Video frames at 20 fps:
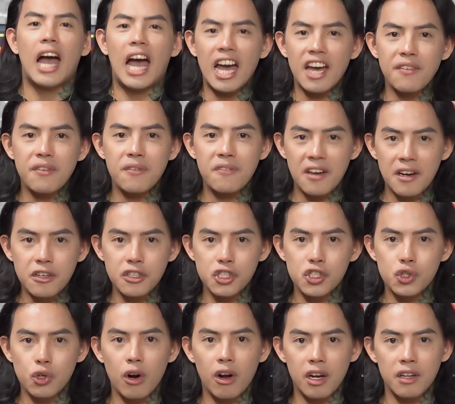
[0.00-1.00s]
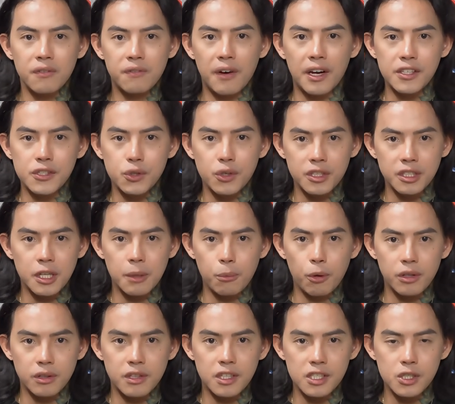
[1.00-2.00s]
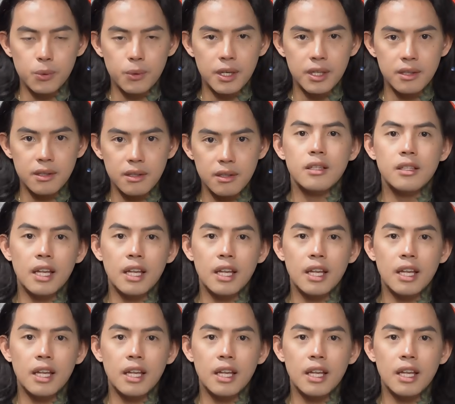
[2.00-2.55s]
I have a very strong advice or tip on this one